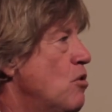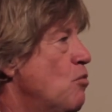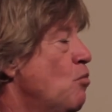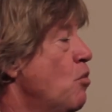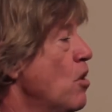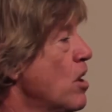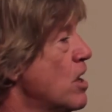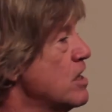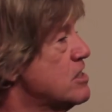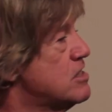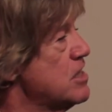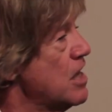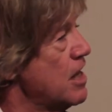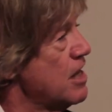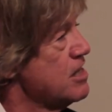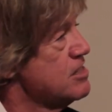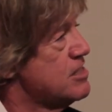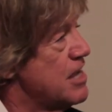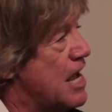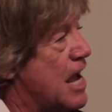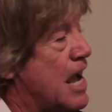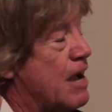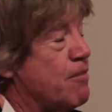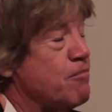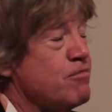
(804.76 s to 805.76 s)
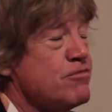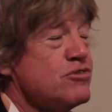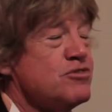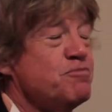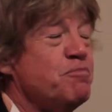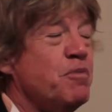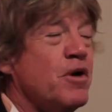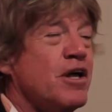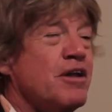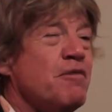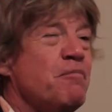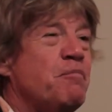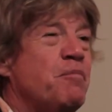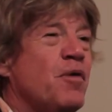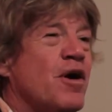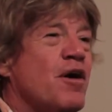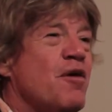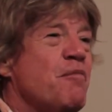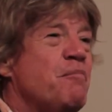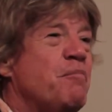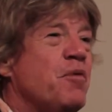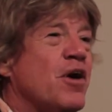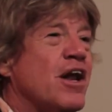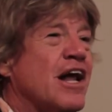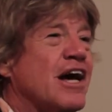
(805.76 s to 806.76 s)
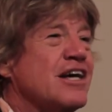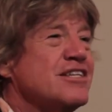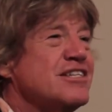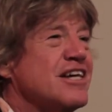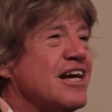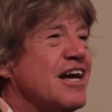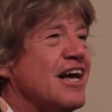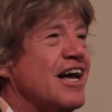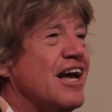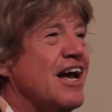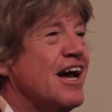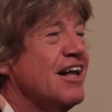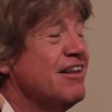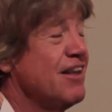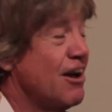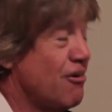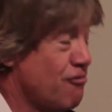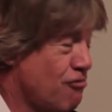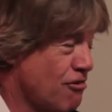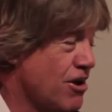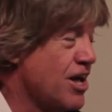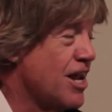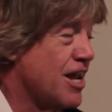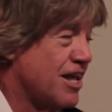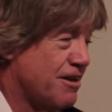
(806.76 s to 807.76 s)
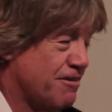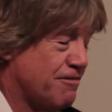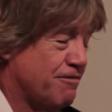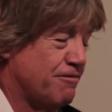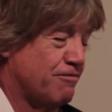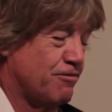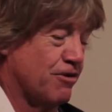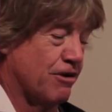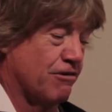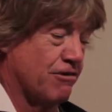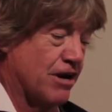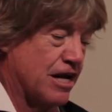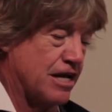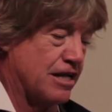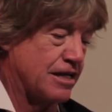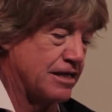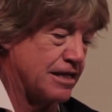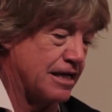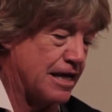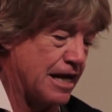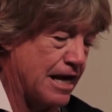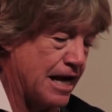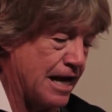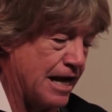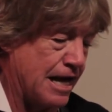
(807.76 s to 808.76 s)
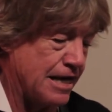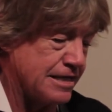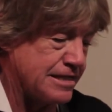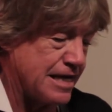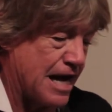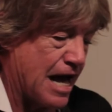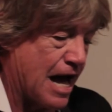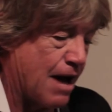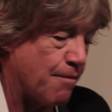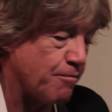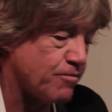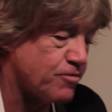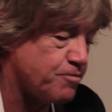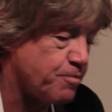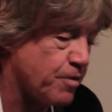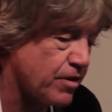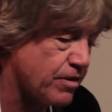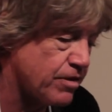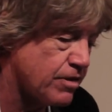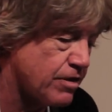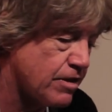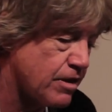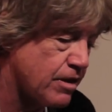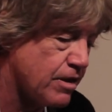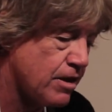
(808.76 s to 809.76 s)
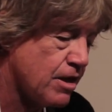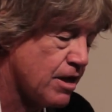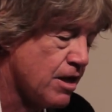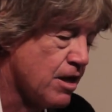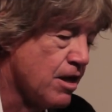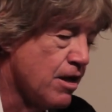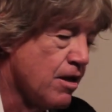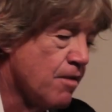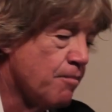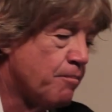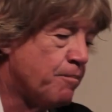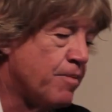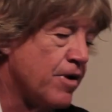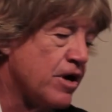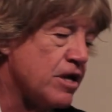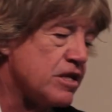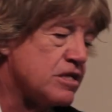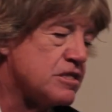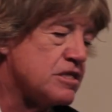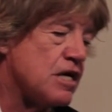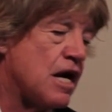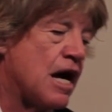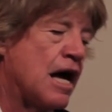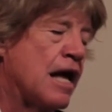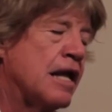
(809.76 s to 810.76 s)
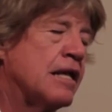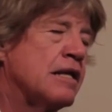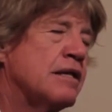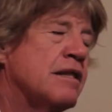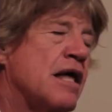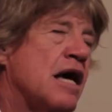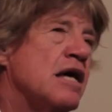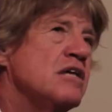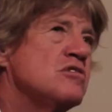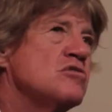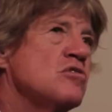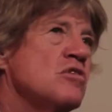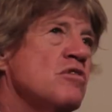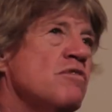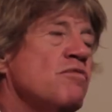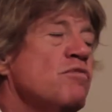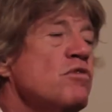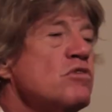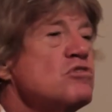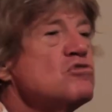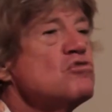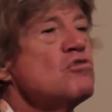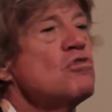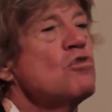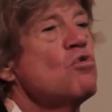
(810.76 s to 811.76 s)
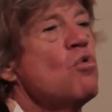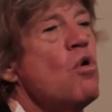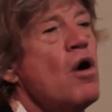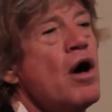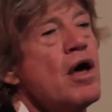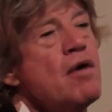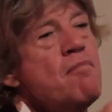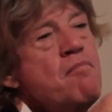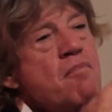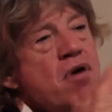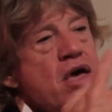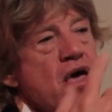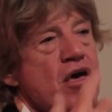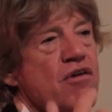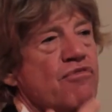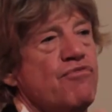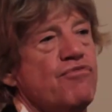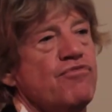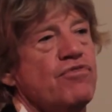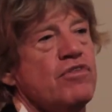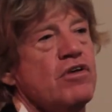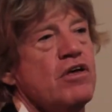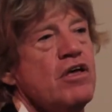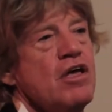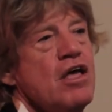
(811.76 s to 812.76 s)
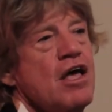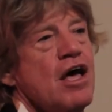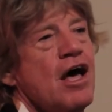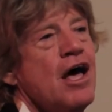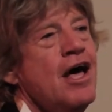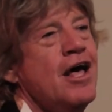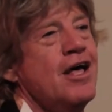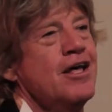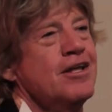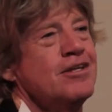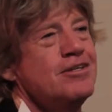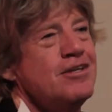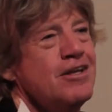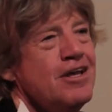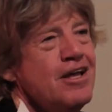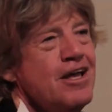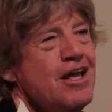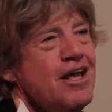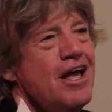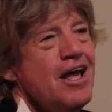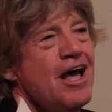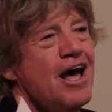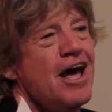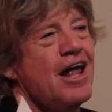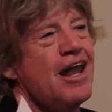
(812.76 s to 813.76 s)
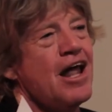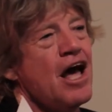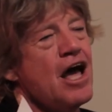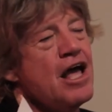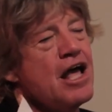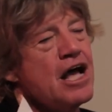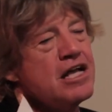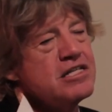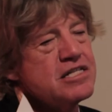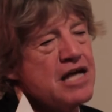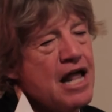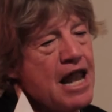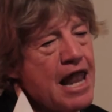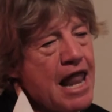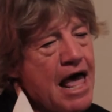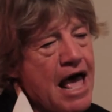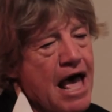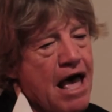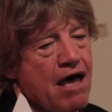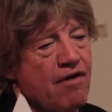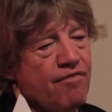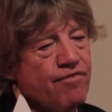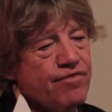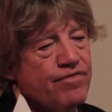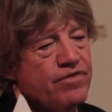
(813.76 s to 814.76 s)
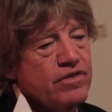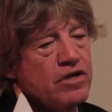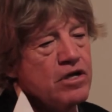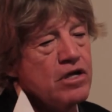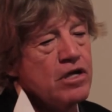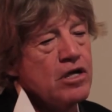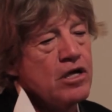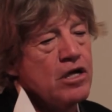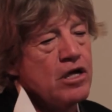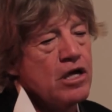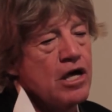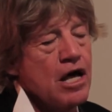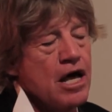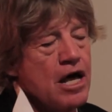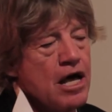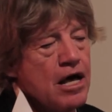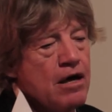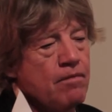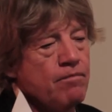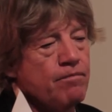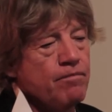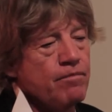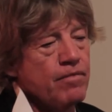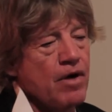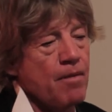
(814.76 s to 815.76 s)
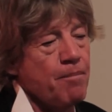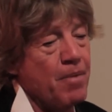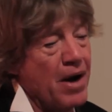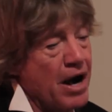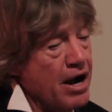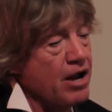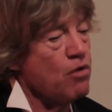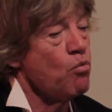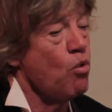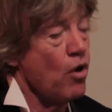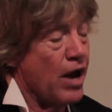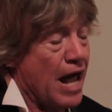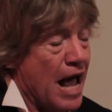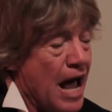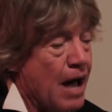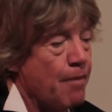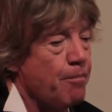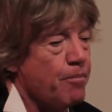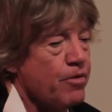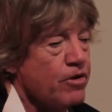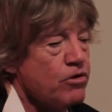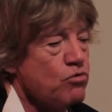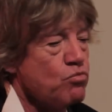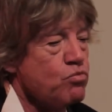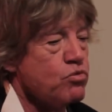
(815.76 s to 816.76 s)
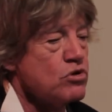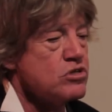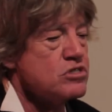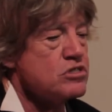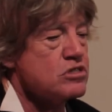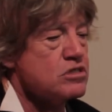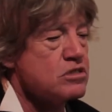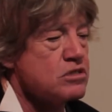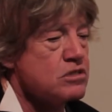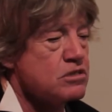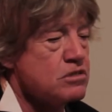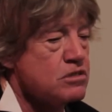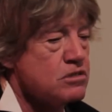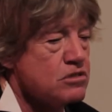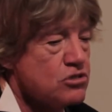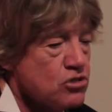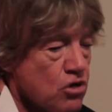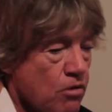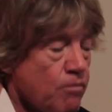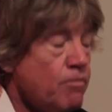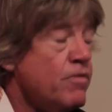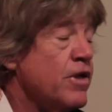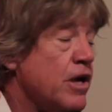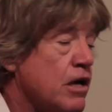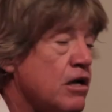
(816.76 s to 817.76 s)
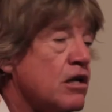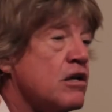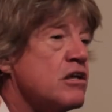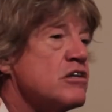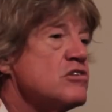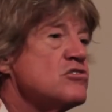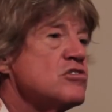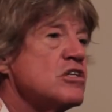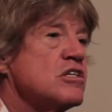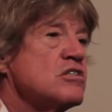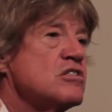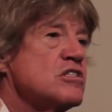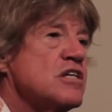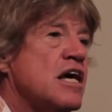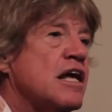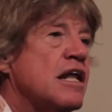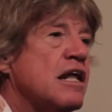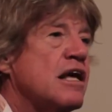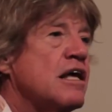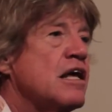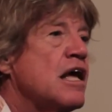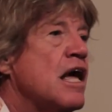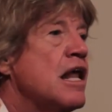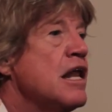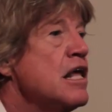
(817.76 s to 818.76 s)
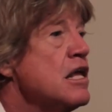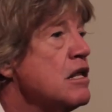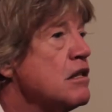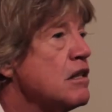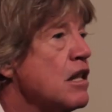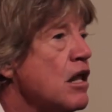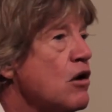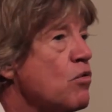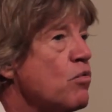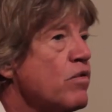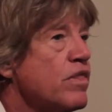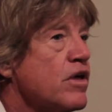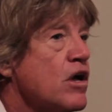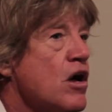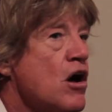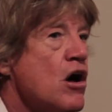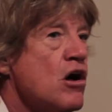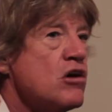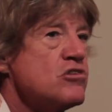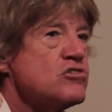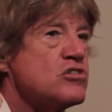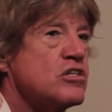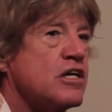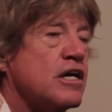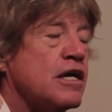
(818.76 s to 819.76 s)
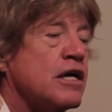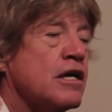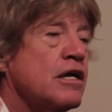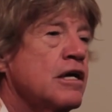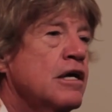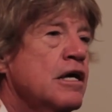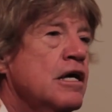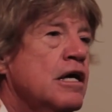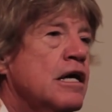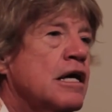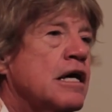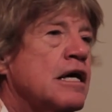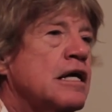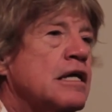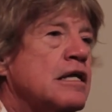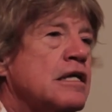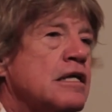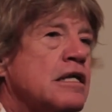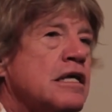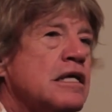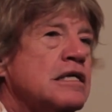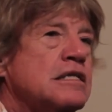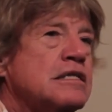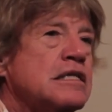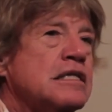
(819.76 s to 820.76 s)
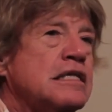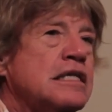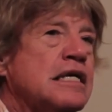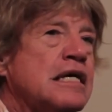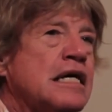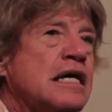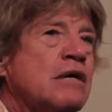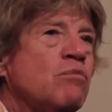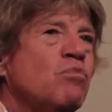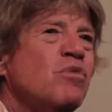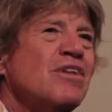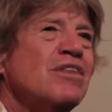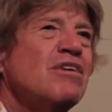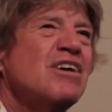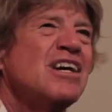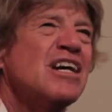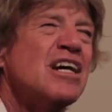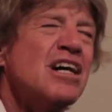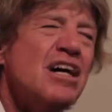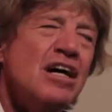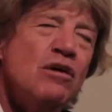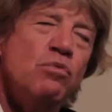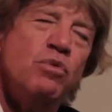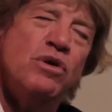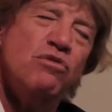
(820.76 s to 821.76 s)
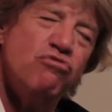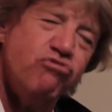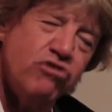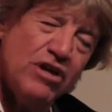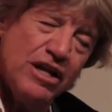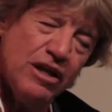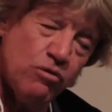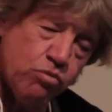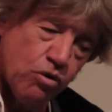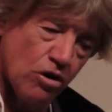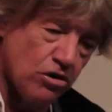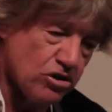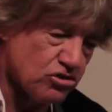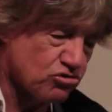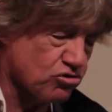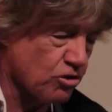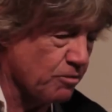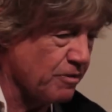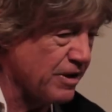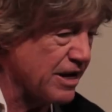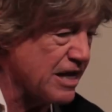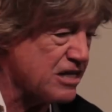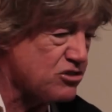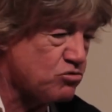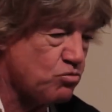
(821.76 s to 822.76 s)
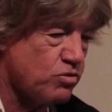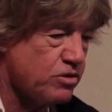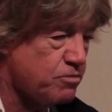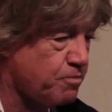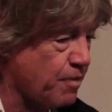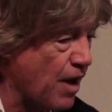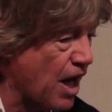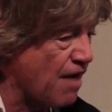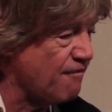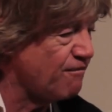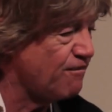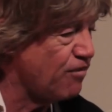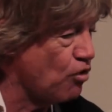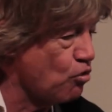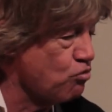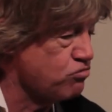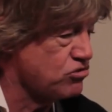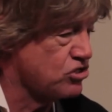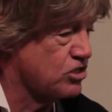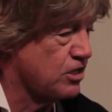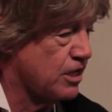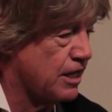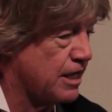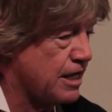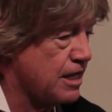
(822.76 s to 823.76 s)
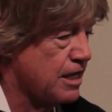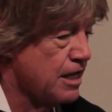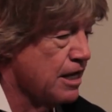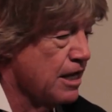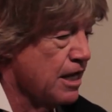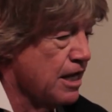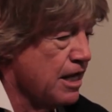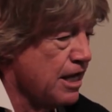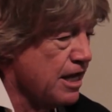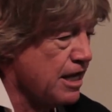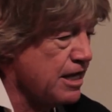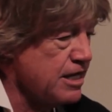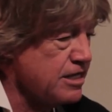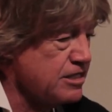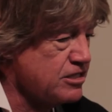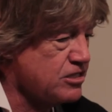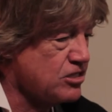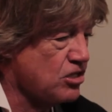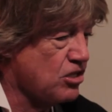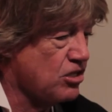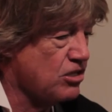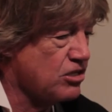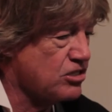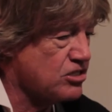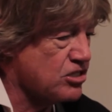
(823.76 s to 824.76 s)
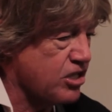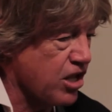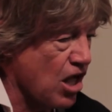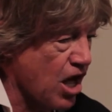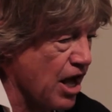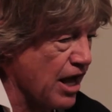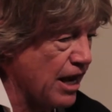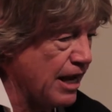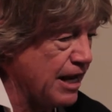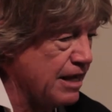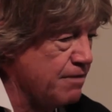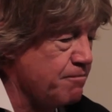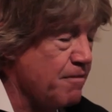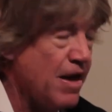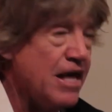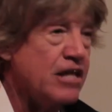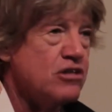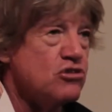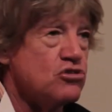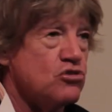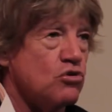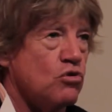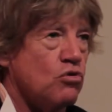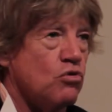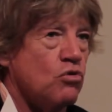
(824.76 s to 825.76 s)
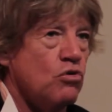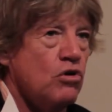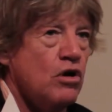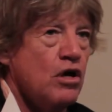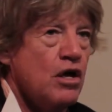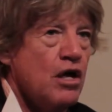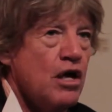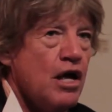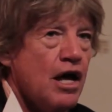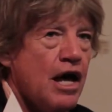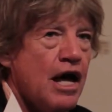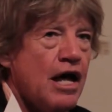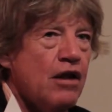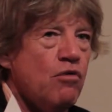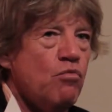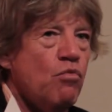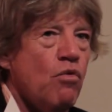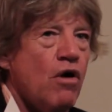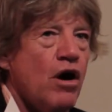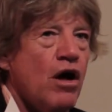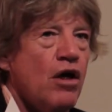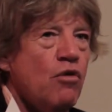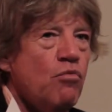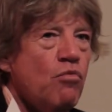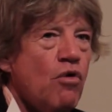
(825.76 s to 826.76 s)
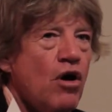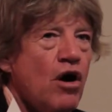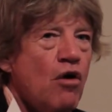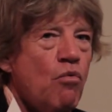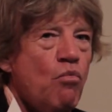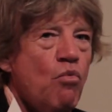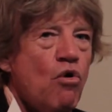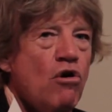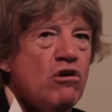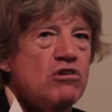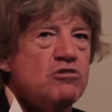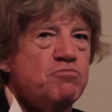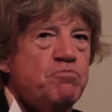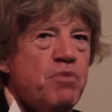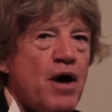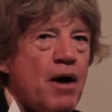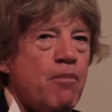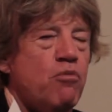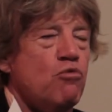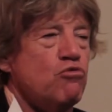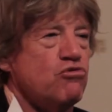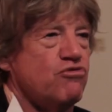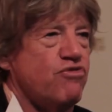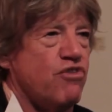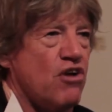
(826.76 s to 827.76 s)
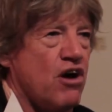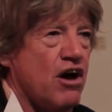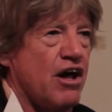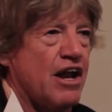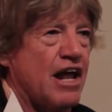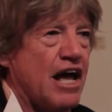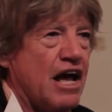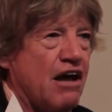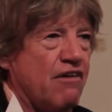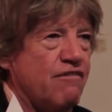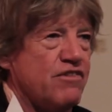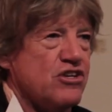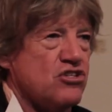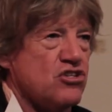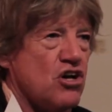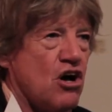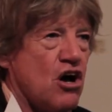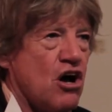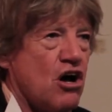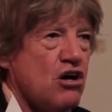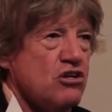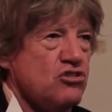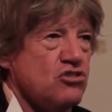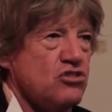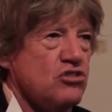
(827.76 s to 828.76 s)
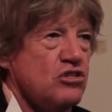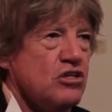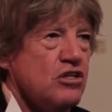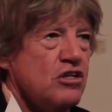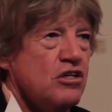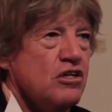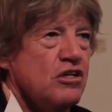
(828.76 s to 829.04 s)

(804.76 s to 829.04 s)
Well, I did, as it happens. But as it, I really regret as it happens. But and they sort of were sort of quite miffed. And I, as I left, apparently what happened was, Tom Nicholas had said, any luck with the casting? And they said, yeah, well, the guy we really want, Robin Askwith, but unfortunately, he's slightly mental and wants bubbles flying out of his arse